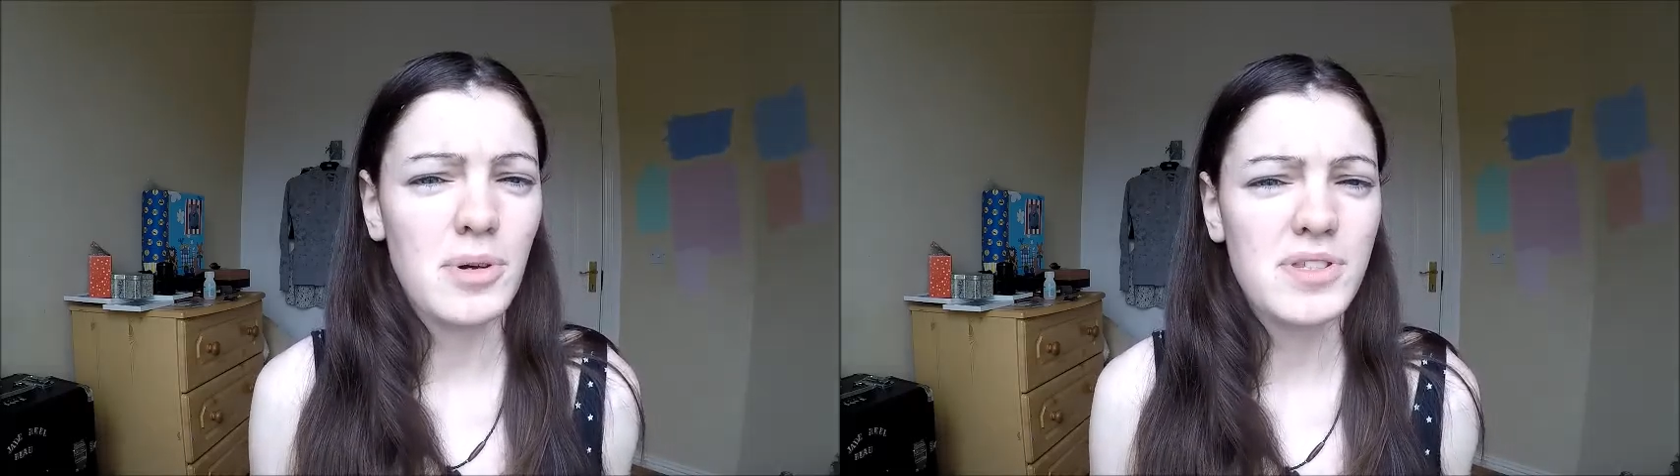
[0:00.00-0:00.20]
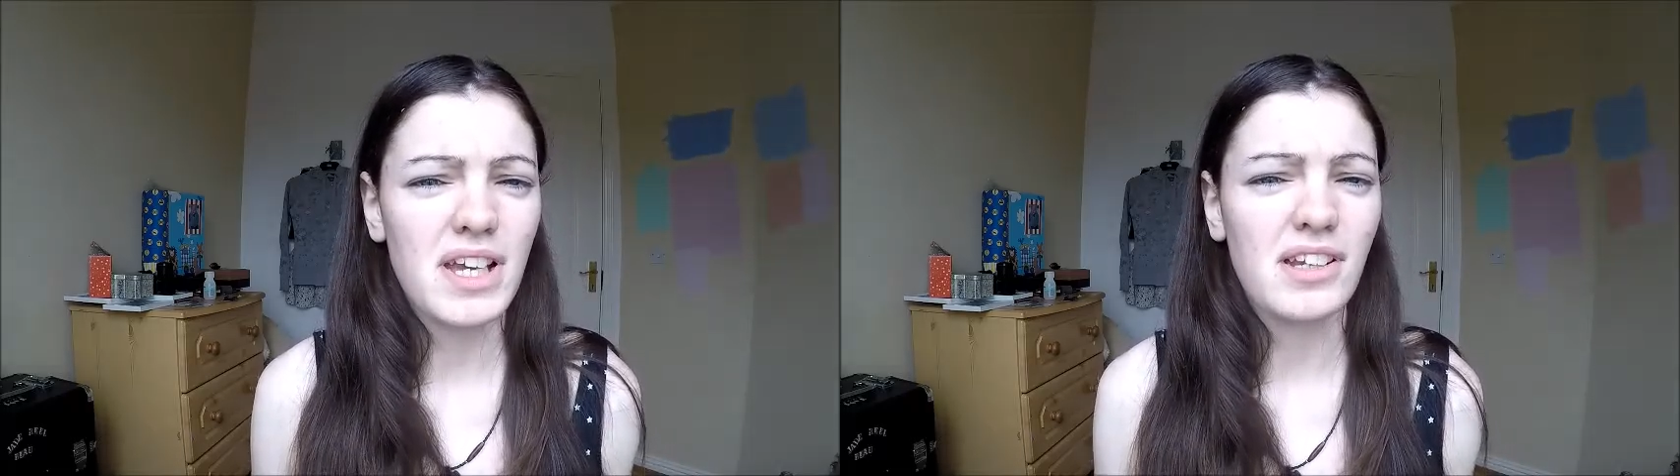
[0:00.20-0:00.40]

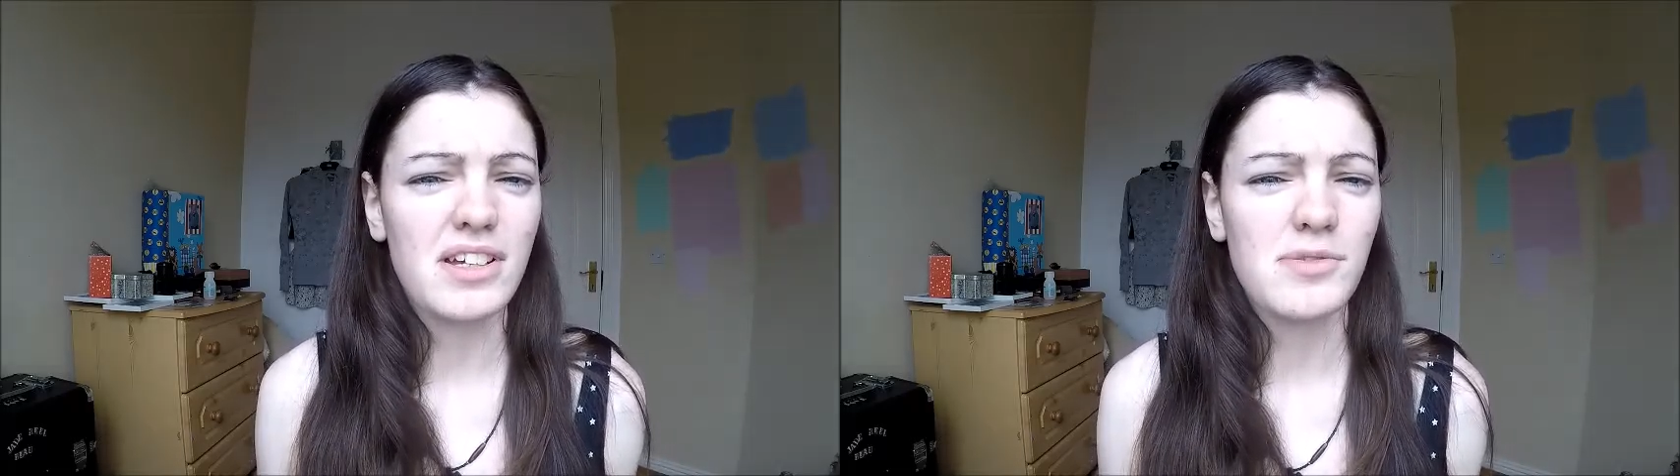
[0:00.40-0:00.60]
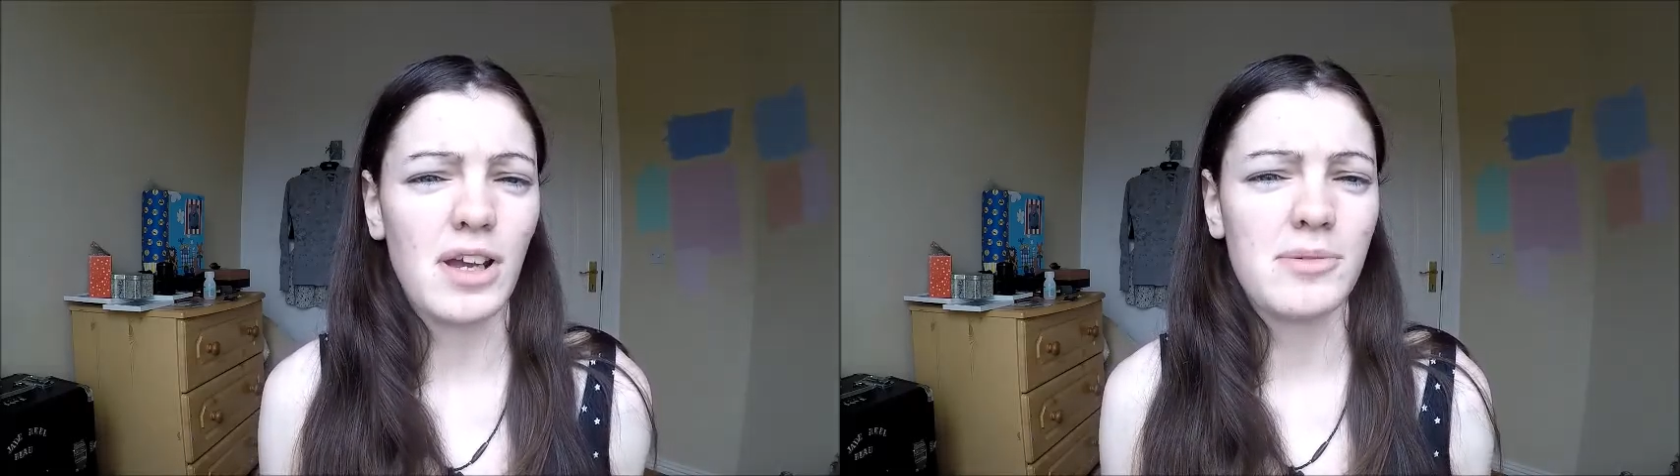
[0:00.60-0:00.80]
most
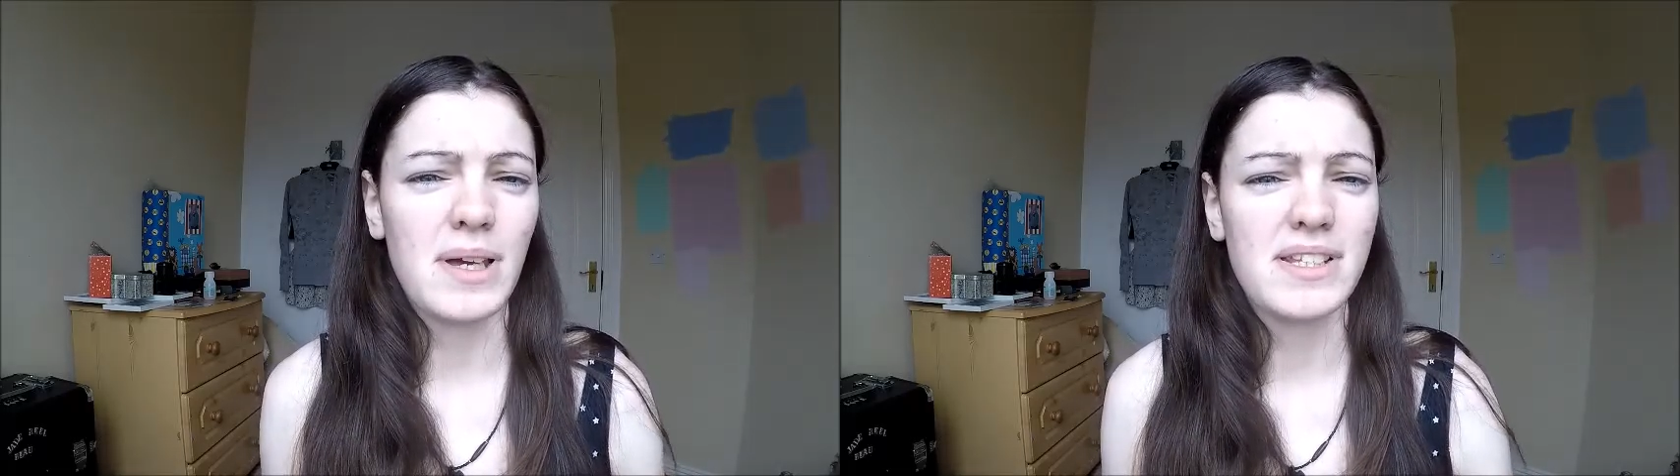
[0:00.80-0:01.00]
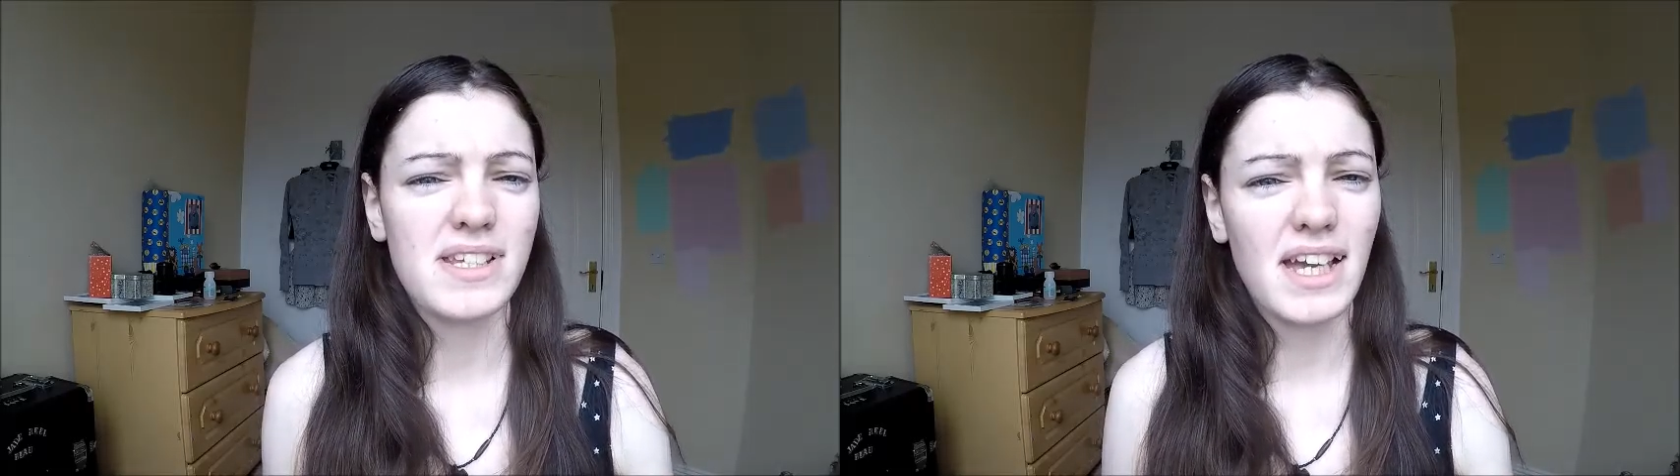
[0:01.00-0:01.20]
airlines
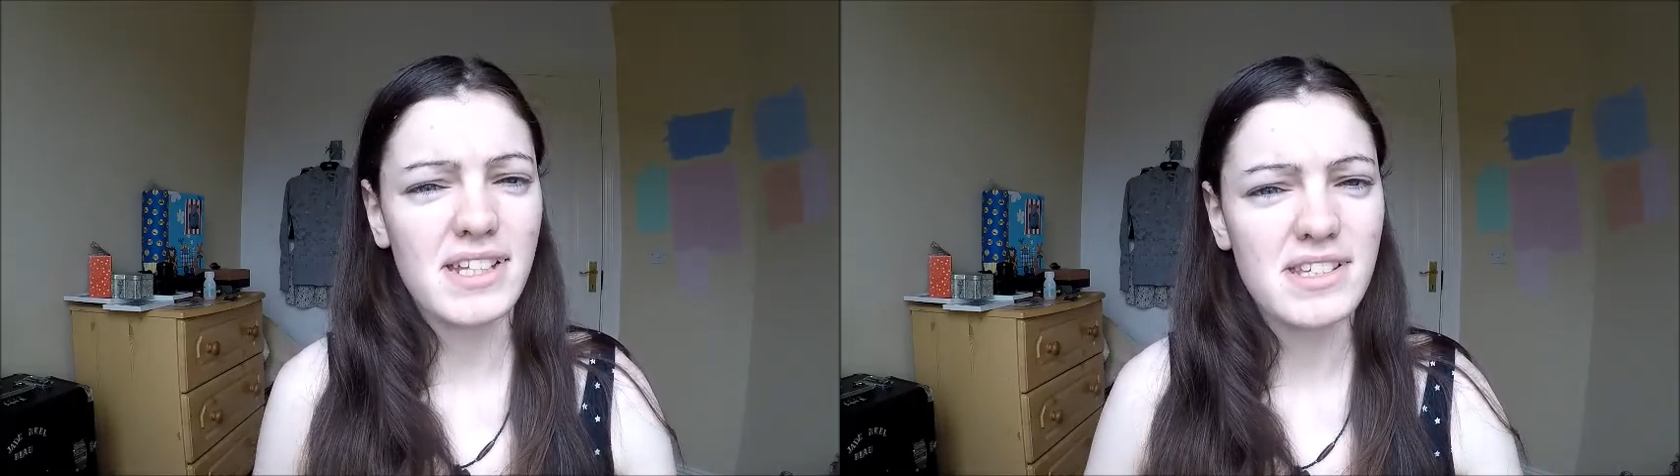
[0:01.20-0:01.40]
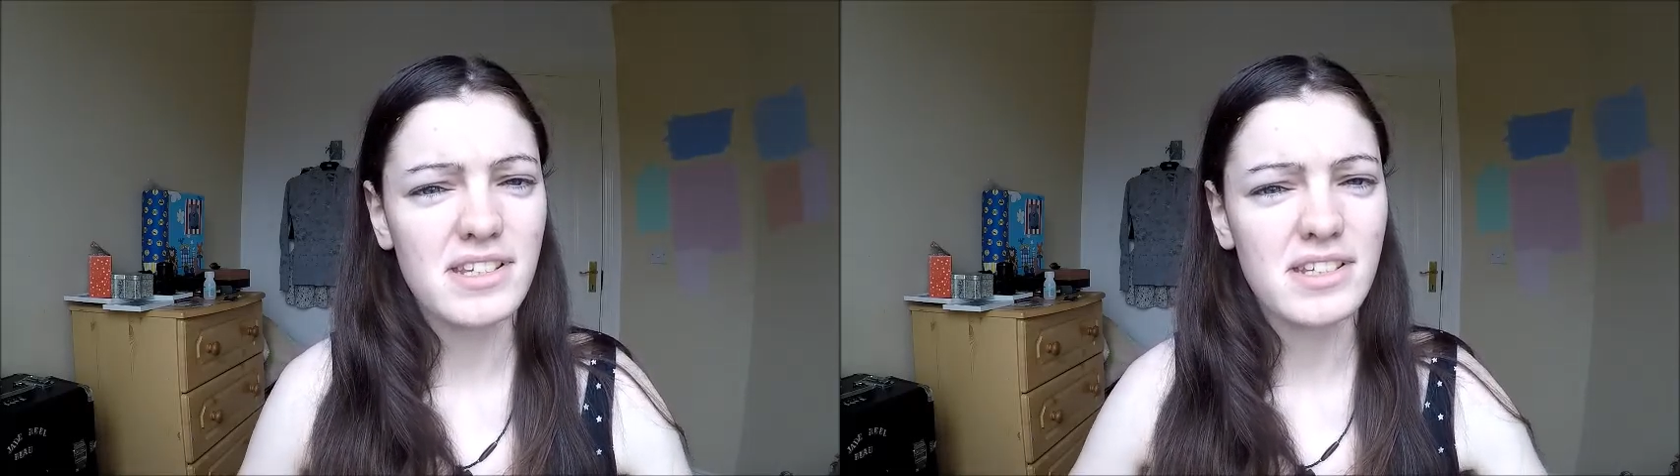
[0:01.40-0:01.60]
recommend to
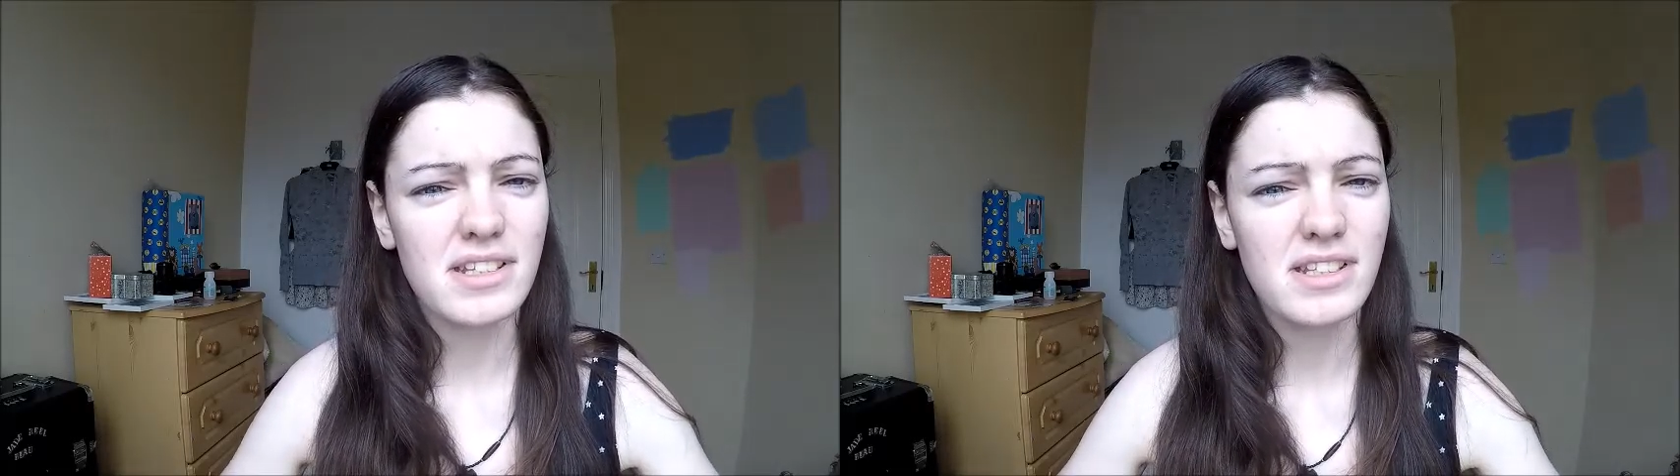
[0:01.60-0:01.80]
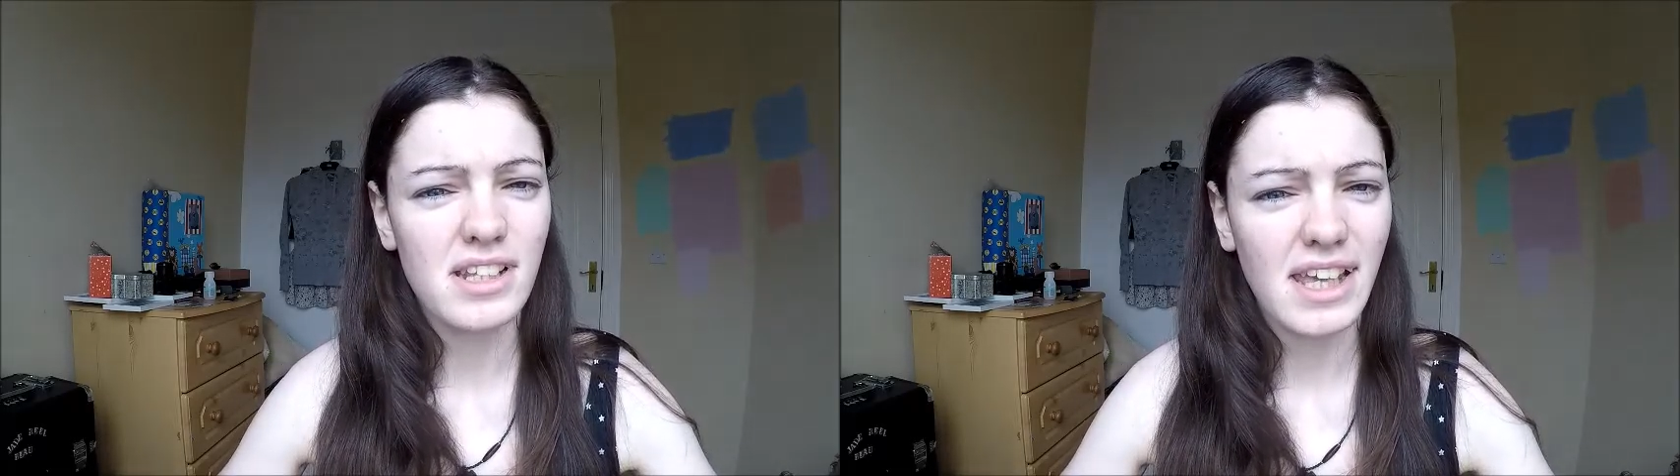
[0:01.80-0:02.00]
get
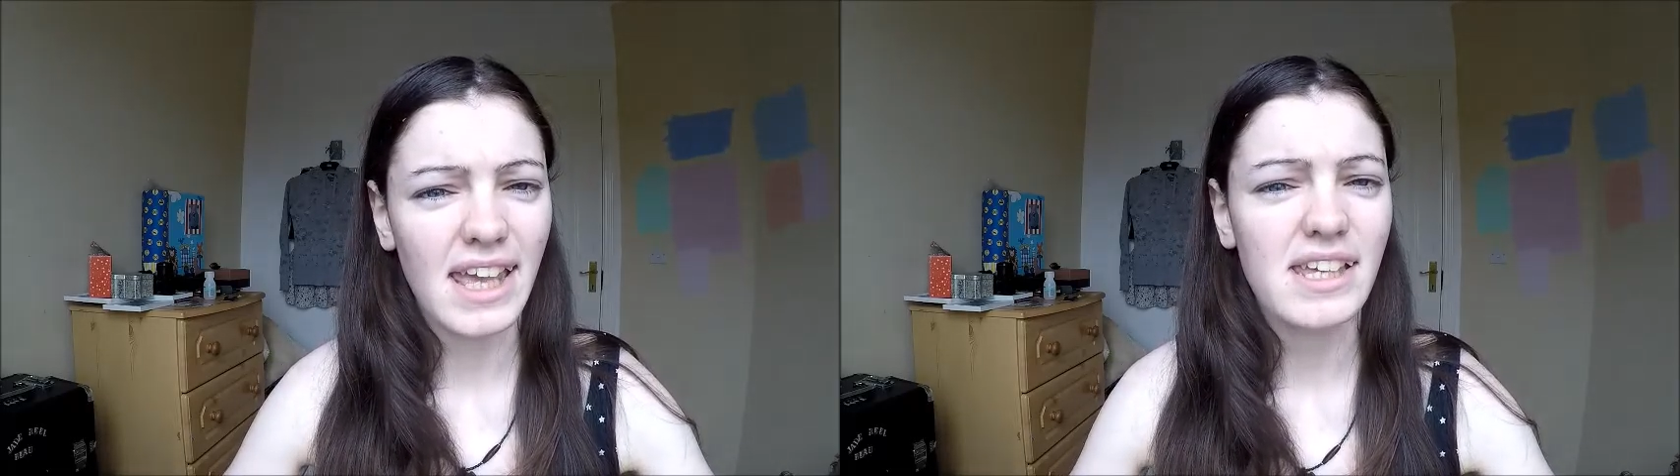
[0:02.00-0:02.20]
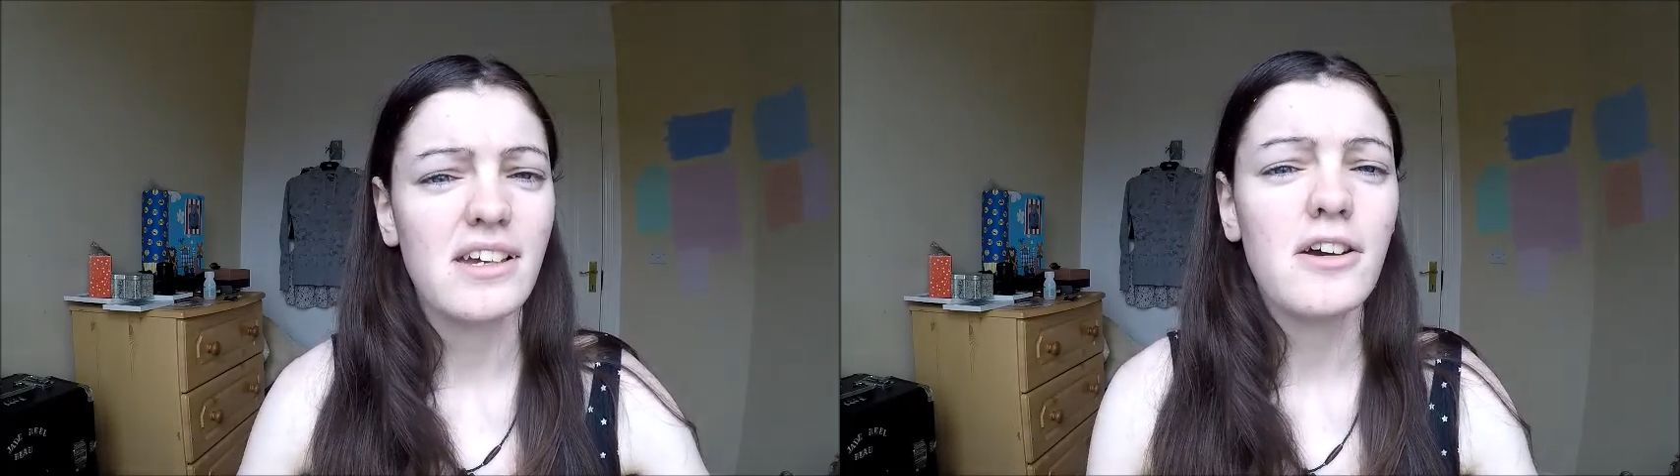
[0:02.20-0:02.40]
to the
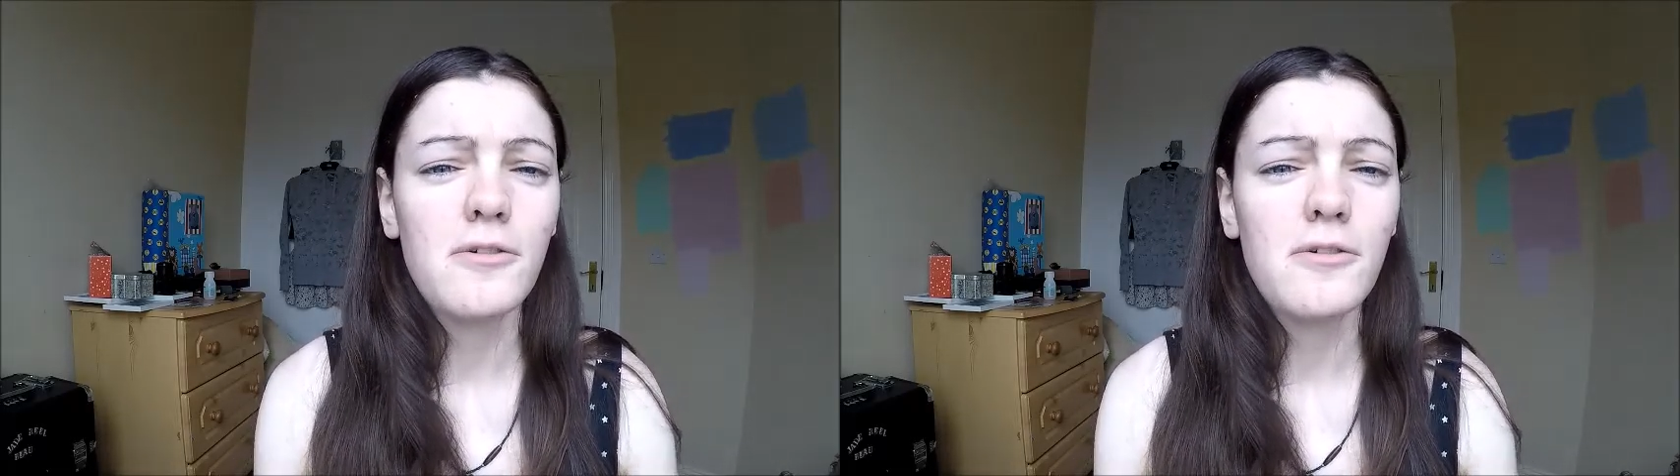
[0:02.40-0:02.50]
gate